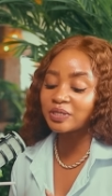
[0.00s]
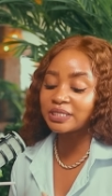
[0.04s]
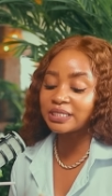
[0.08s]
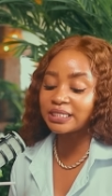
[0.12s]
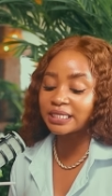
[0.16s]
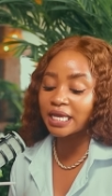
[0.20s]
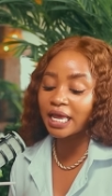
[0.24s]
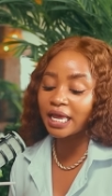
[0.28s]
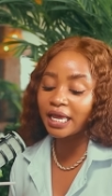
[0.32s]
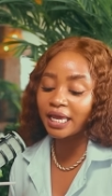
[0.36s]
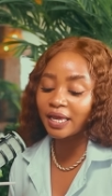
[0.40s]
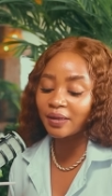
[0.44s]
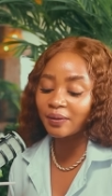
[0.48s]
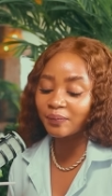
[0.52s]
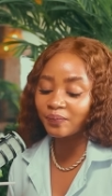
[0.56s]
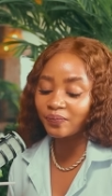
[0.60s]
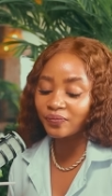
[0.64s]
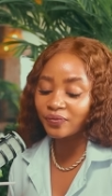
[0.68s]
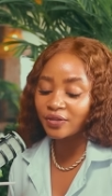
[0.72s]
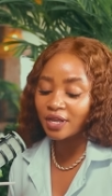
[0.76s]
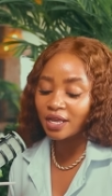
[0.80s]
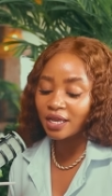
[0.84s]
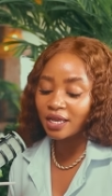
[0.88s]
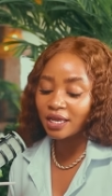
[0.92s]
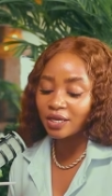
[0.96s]
was saying
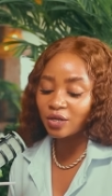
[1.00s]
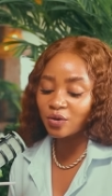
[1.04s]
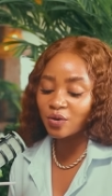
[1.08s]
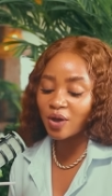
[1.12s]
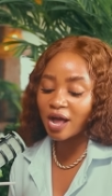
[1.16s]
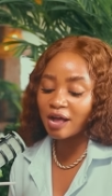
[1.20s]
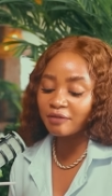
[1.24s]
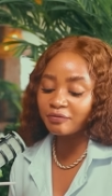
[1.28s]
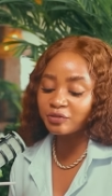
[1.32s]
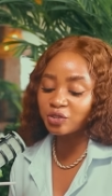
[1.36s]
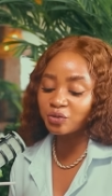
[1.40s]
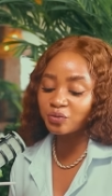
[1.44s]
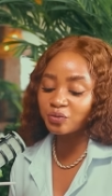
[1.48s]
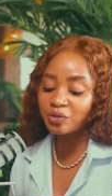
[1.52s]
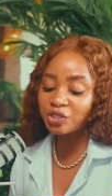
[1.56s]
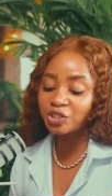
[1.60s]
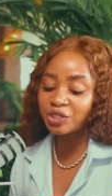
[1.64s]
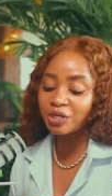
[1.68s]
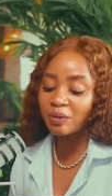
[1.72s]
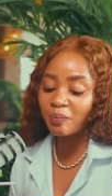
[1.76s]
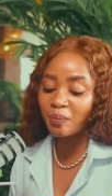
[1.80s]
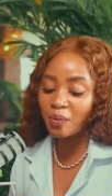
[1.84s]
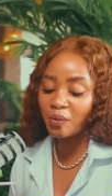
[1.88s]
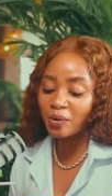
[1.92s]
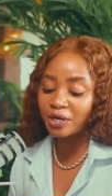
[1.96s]
you have to reach
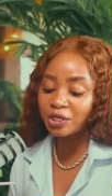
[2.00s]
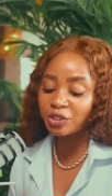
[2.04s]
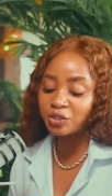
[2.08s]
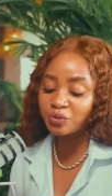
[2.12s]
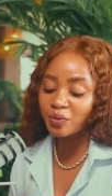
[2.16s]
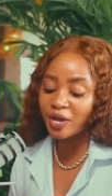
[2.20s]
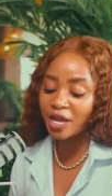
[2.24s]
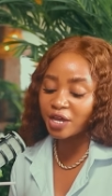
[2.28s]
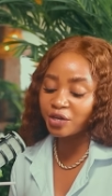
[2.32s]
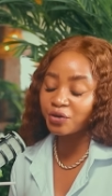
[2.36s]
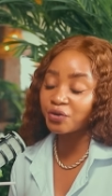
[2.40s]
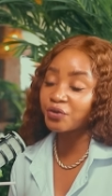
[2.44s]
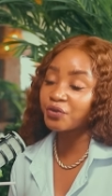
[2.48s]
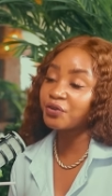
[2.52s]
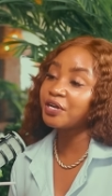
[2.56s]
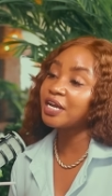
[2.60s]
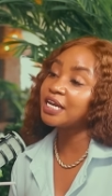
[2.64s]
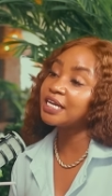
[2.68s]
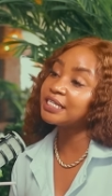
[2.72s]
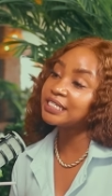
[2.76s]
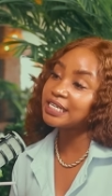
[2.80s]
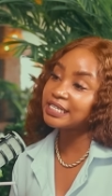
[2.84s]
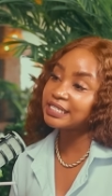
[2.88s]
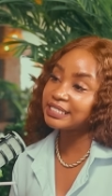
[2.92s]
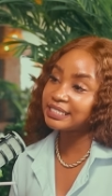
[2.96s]
a point where you
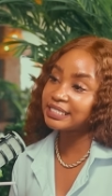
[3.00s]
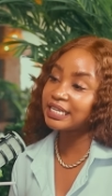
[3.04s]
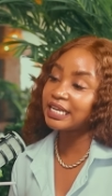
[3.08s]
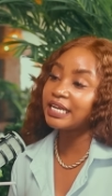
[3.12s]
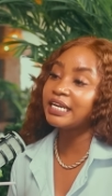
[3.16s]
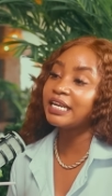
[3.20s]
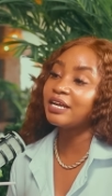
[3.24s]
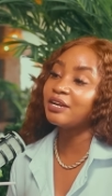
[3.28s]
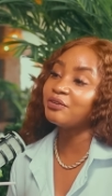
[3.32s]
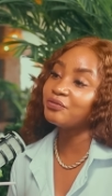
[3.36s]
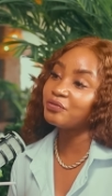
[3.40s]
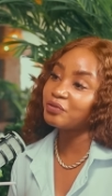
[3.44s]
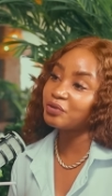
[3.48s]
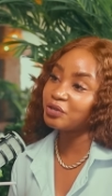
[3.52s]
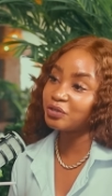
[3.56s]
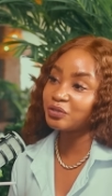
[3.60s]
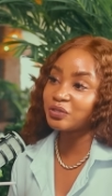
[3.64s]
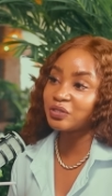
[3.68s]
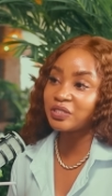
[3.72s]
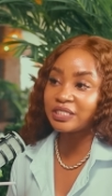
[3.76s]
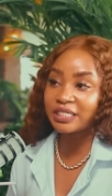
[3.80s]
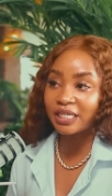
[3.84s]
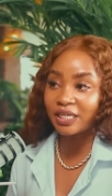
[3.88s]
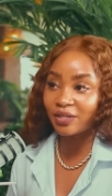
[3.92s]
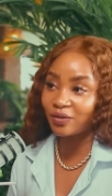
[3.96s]
create a standard for
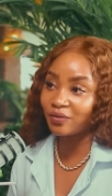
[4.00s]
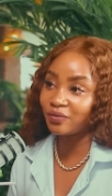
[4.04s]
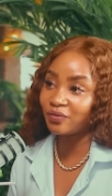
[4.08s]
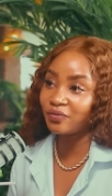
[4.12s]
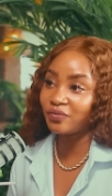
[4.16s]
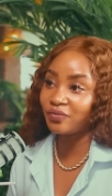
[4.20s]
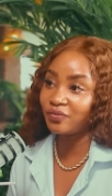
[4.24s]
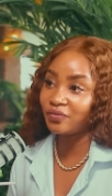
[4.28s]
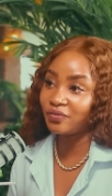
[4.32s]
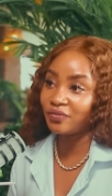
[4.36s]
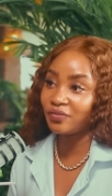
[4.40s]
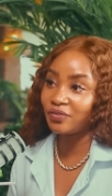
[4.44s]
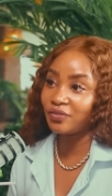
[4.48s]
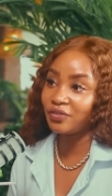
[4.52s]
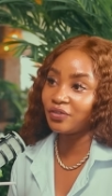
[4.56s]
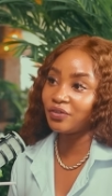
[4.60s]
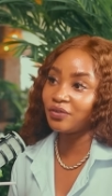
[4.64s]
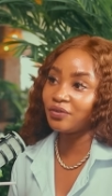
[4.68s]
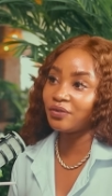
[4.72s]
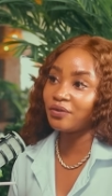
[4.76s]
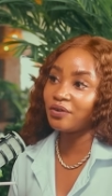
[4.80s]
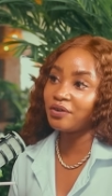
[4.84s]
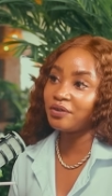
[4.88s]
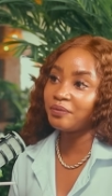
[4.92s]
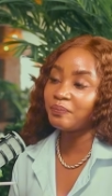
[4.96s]
yourself.
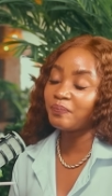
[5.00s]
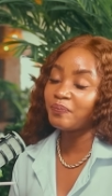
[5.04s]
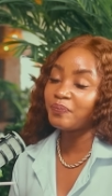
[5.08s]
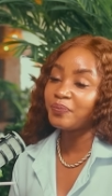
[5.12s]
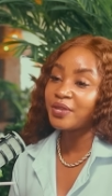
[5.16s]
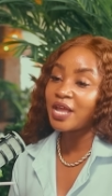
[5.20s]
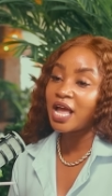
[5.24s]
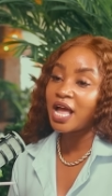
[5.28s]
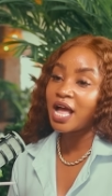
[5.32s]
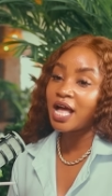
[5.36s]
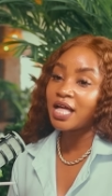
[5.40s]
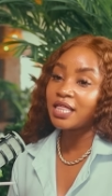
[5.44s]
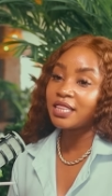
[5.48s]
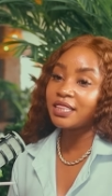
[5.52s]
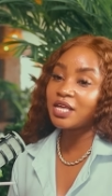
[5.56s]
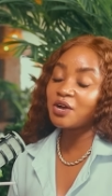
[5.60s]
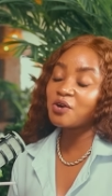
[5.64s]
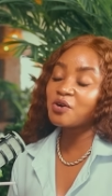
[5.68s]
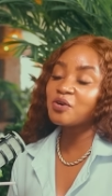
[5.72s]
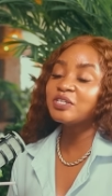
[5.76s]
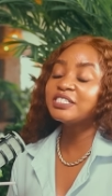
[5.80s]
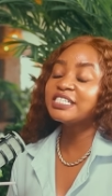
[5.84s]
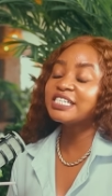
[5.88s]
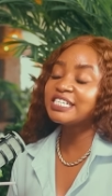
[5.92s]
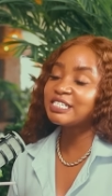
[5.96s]
The
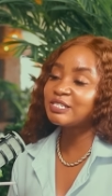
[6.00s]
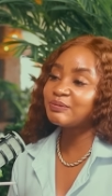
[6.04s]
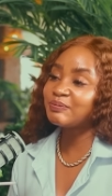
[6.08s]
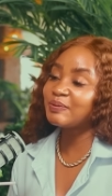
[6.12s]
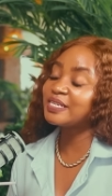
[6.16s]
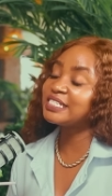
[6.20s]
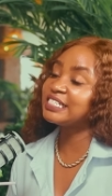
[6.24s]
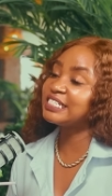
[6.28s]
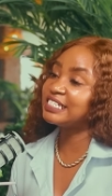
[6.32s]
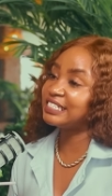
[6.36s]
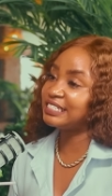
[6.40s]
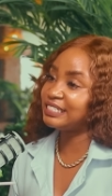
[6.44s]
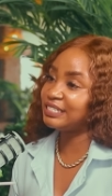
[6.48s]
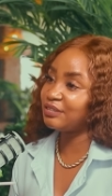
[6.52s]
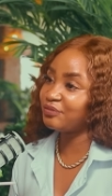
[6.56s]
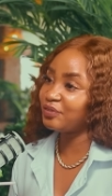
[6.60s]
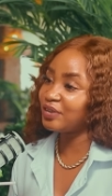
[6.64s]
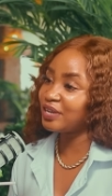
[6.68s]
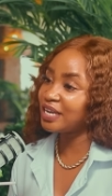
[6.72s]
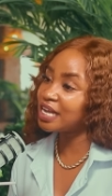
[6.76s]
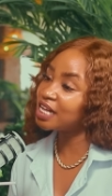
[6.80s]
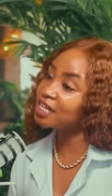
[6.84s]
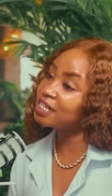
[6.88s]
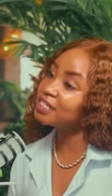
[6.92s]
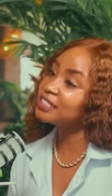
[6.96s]
content space is
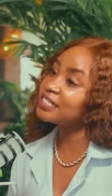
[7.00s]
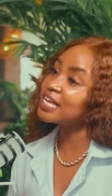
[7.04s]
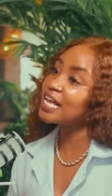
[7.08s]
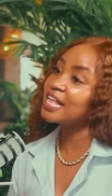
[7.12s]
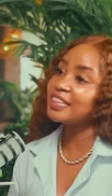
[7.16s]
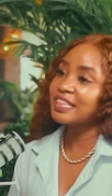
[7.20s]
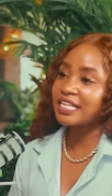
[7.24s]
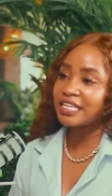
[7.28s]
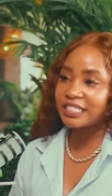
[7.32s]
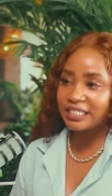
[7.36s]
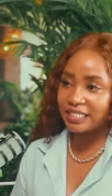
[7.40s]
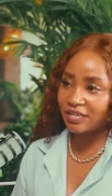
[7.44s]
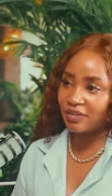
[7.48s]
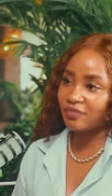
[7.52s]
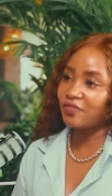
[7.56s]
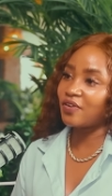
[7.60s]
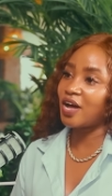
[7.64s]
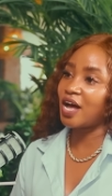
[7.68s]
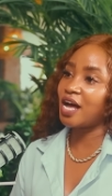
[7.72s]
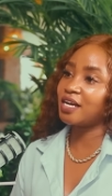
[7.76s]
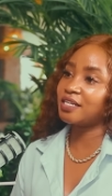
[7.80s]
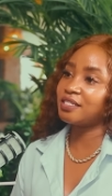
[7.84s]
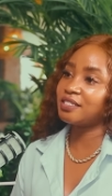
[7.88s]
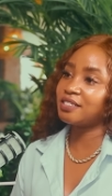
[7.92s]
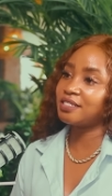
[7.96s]
difficult, and that's a
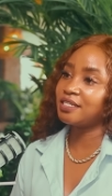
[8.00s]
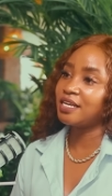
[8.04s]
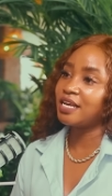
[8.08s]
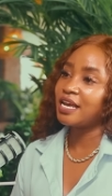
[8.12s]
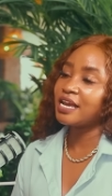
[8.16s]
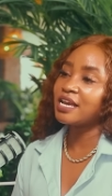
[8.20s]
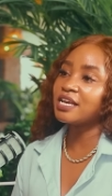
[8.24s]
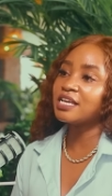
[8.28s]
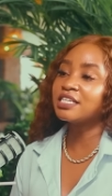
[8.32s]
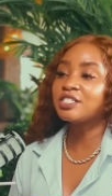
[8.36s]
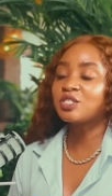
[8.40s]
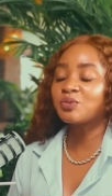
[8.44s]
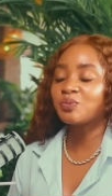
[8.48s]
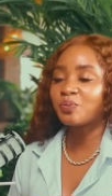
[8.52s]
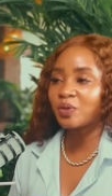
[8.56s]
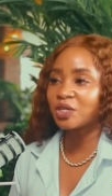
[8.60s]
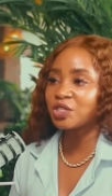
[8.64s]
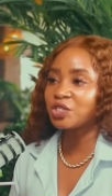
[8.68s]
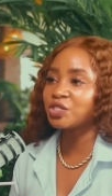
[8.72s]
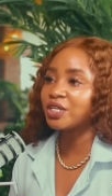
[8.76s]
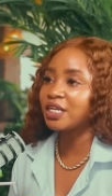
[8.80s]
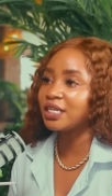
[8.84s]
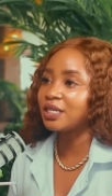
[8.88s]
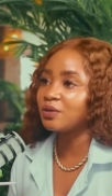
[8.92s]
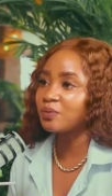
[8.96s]
fact,
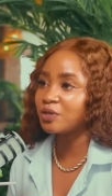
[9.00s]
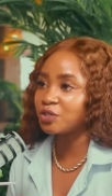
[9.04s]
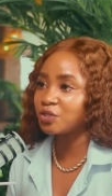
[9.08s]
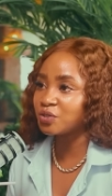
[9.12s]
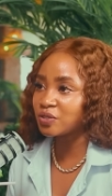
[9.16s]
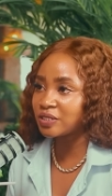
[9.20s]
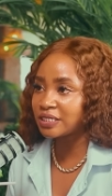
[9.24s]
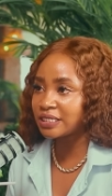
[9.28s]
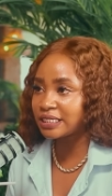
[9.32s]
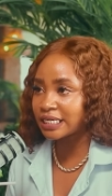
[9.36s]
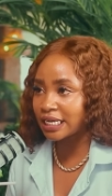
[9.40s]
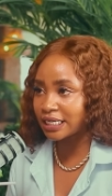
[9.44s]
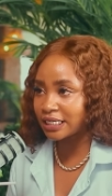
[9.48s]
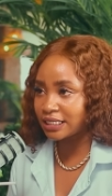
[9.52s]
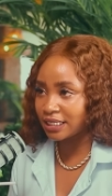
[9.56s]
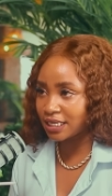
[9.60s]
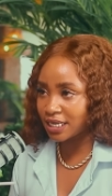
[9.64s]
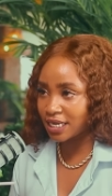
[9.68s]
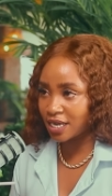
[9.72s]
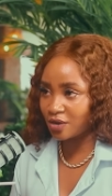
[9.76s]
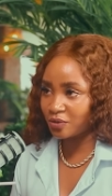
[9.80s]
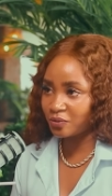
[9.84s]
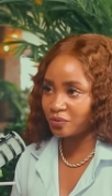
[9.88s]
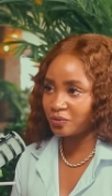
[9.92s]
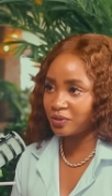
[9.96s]
especially when you're
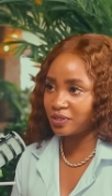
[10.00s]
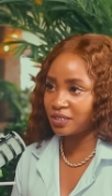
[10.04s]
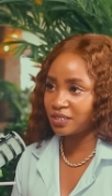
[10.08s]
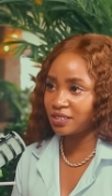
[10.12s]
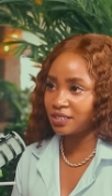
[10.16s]
starting out.